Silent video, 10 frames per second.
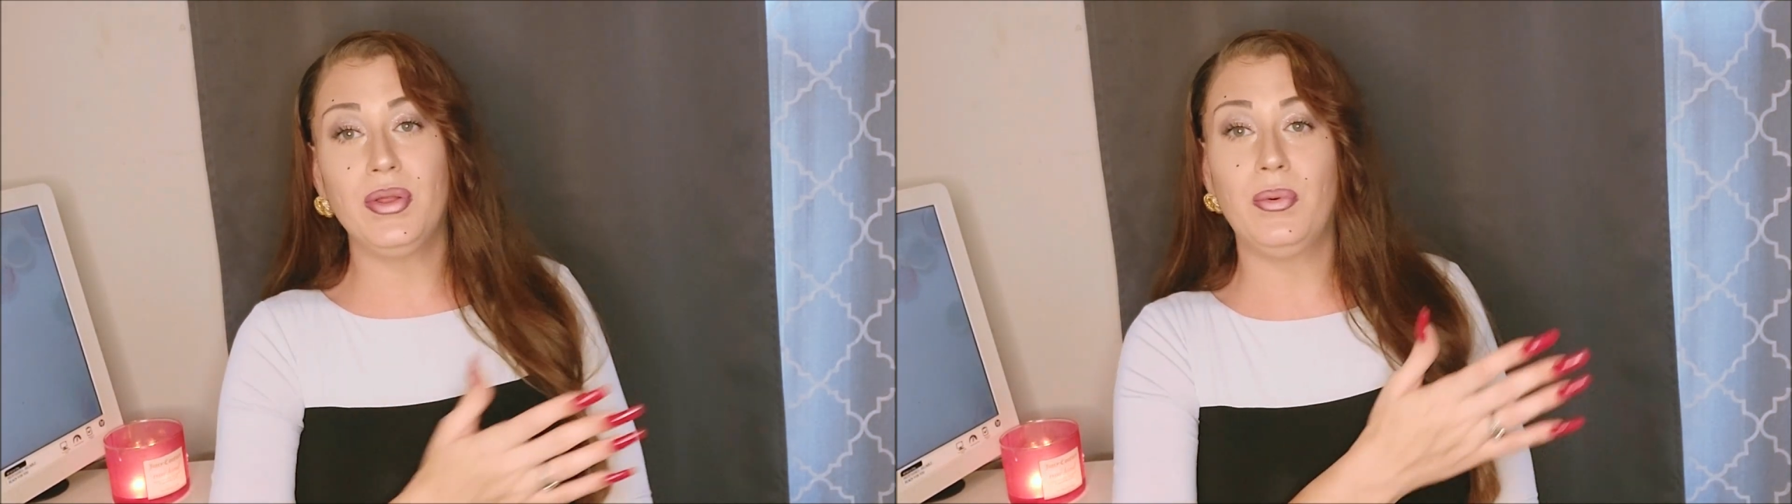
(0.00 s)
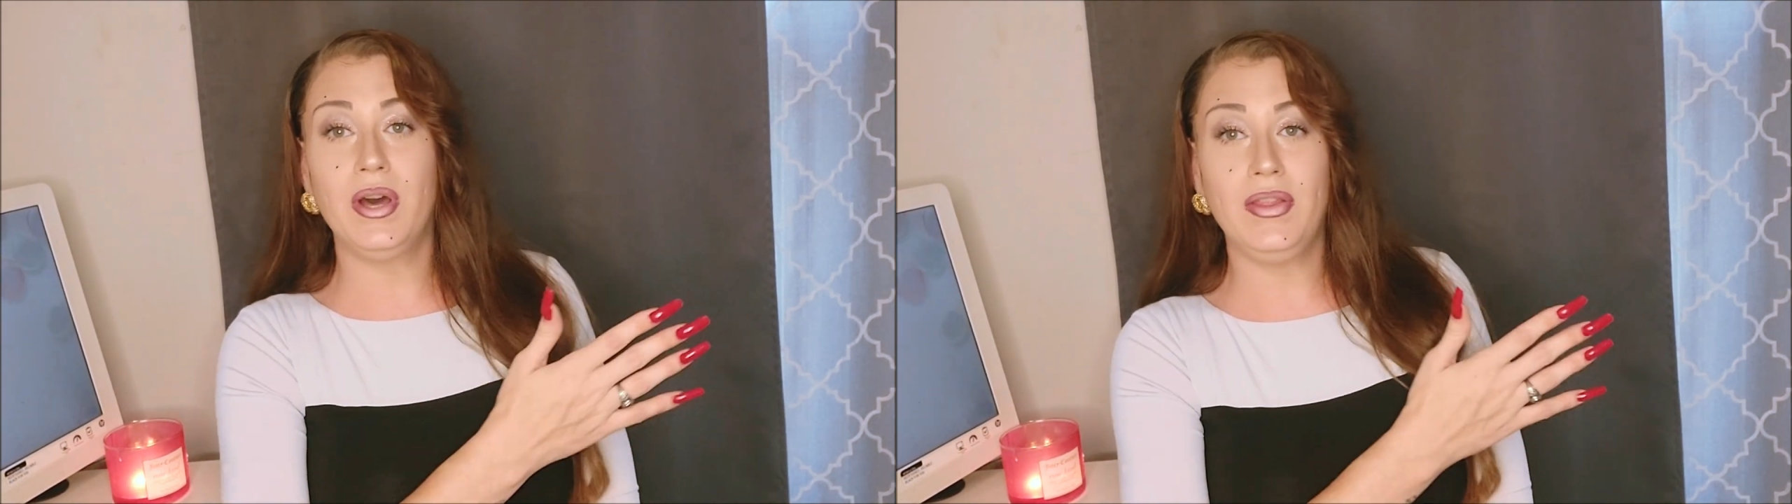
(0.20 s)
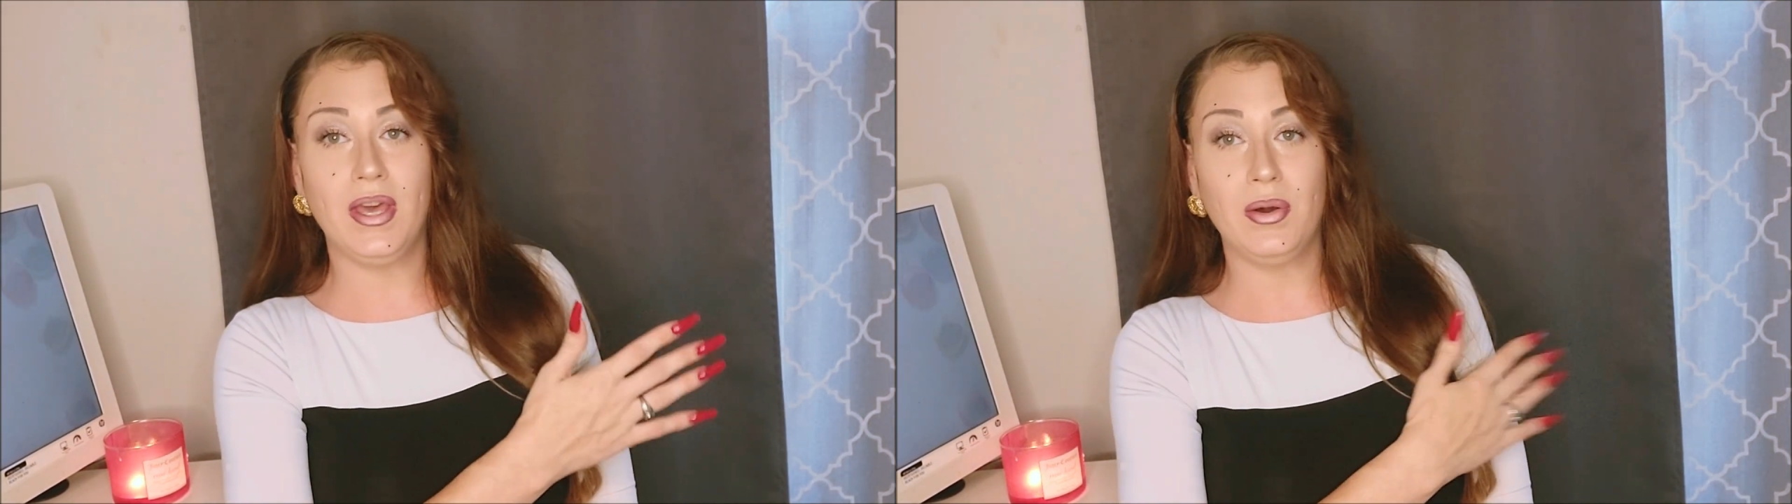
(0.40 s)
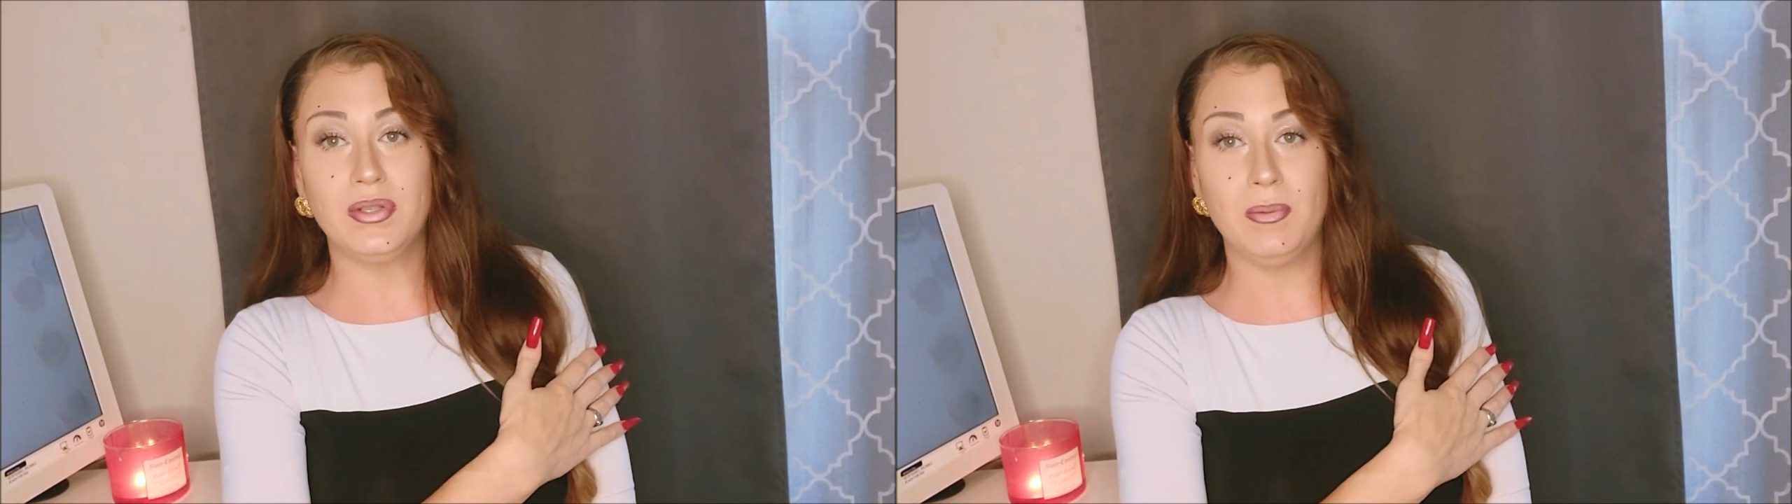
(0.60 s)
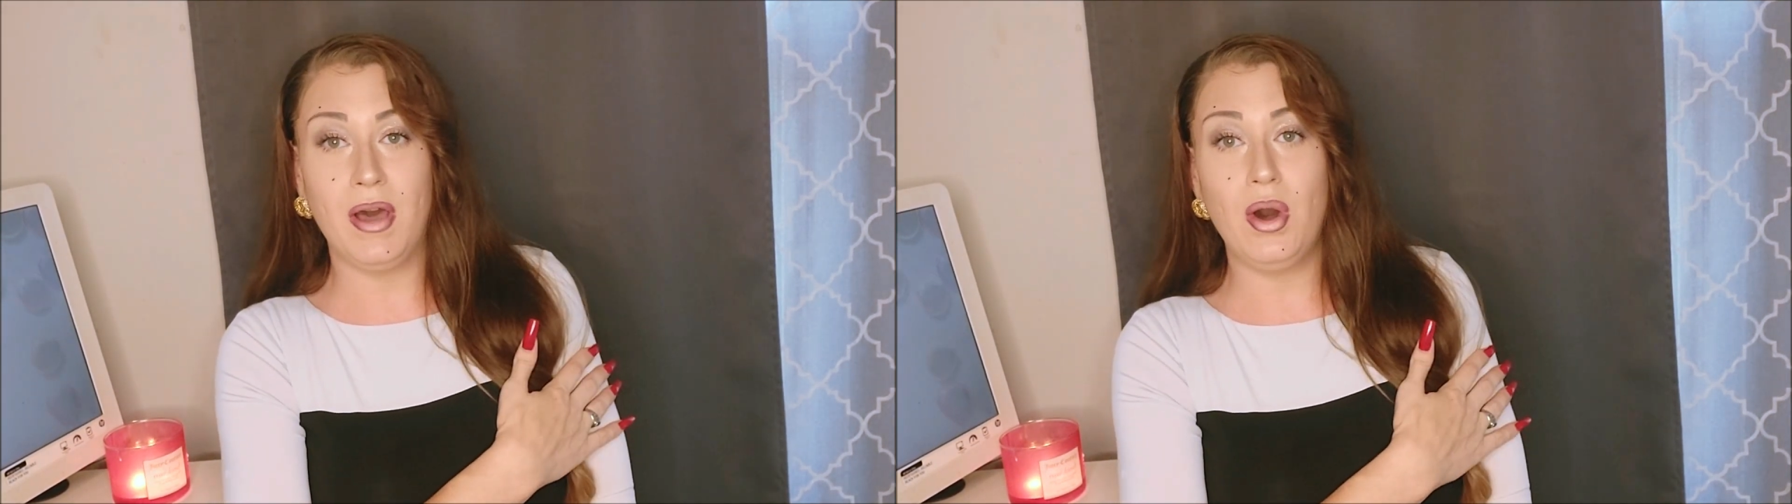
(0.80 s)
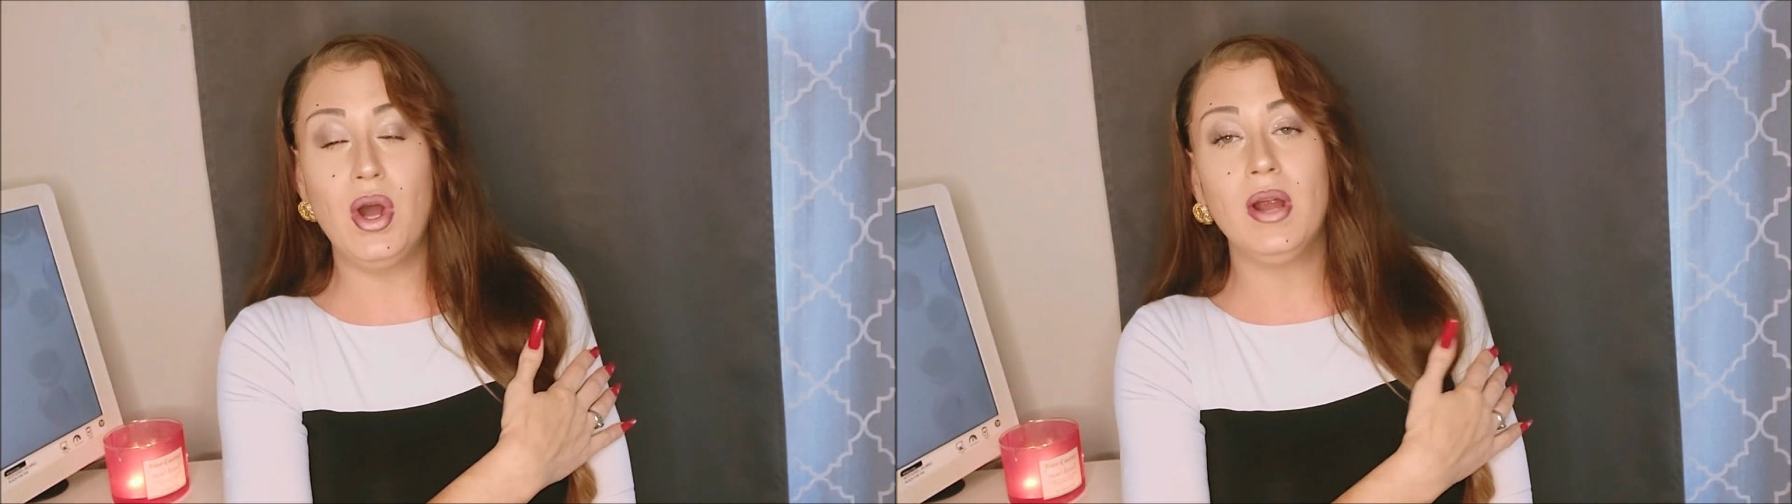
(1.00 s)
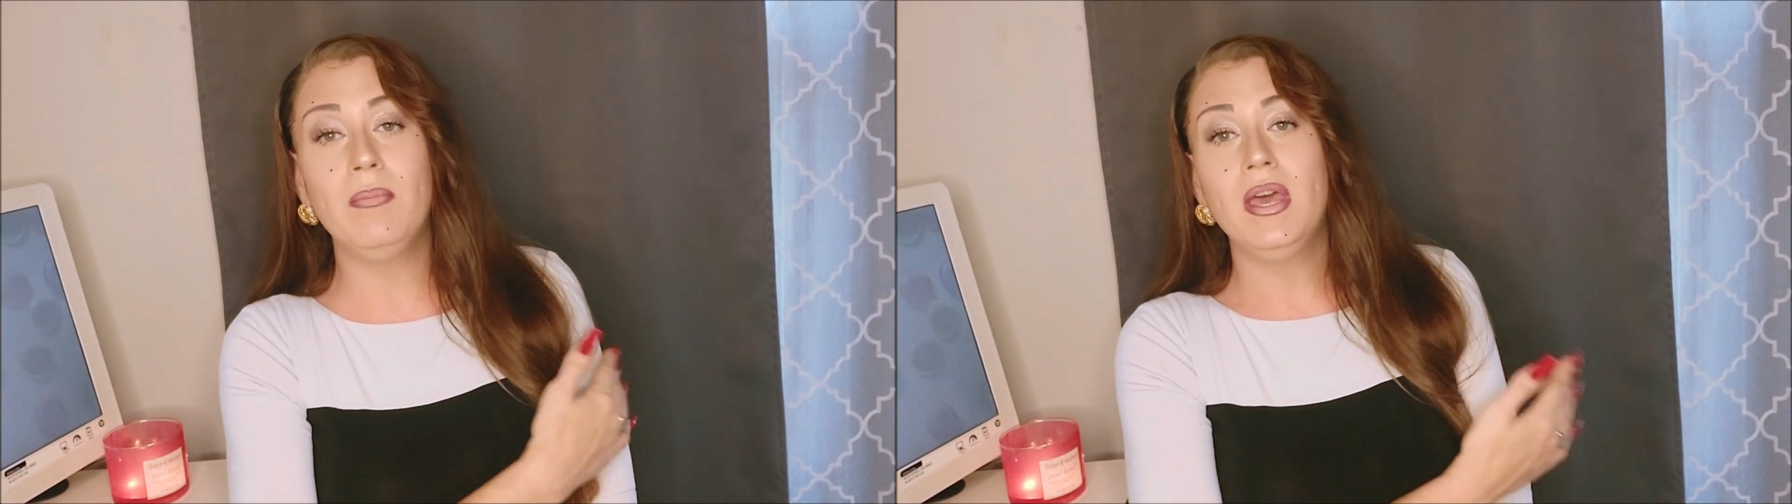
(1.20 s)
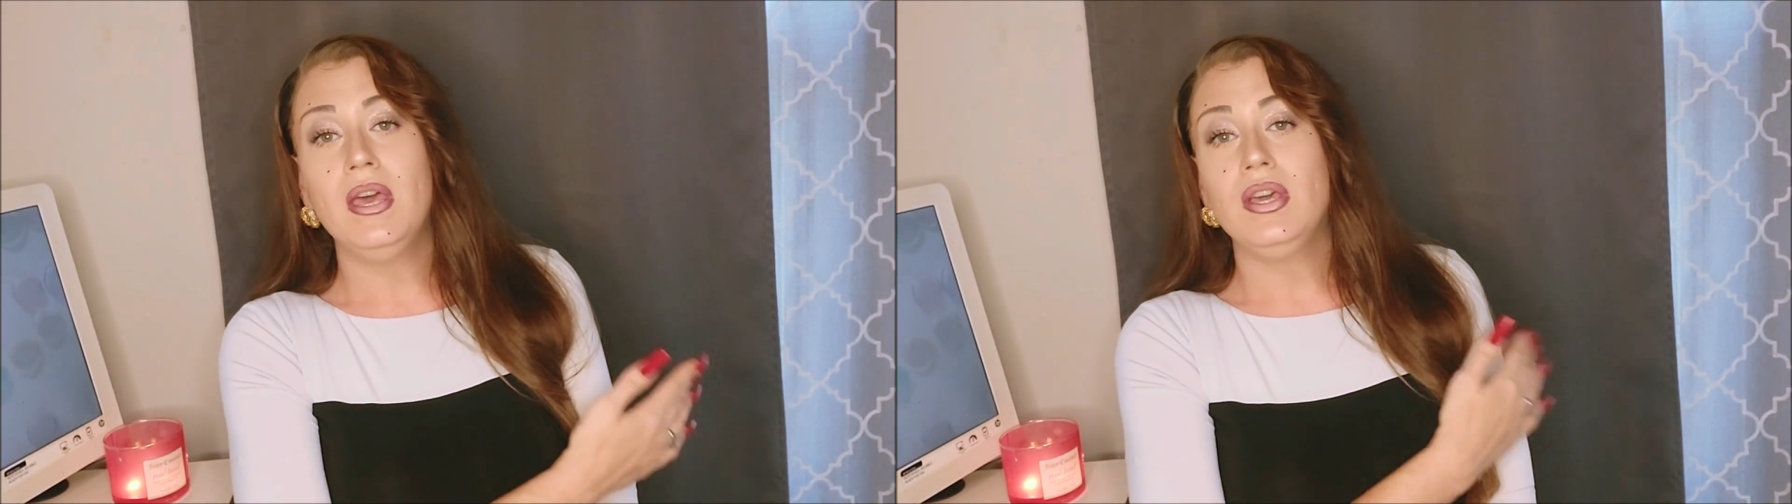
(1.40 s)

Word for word: the one that goes on my arm.